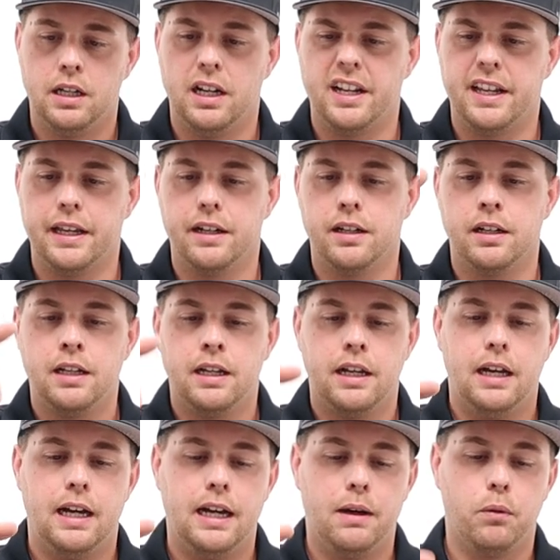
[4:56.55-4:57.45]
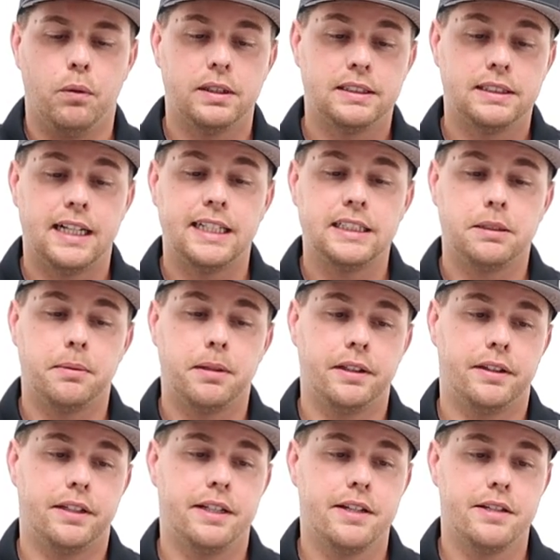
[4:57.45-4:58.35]
Again, uh, what's nice
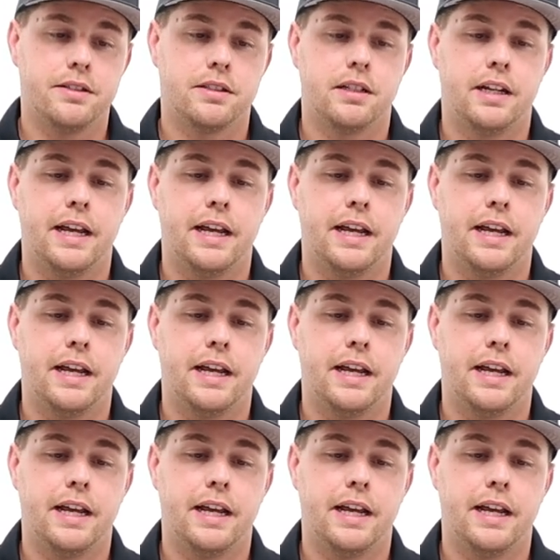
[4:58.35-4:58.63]
about this,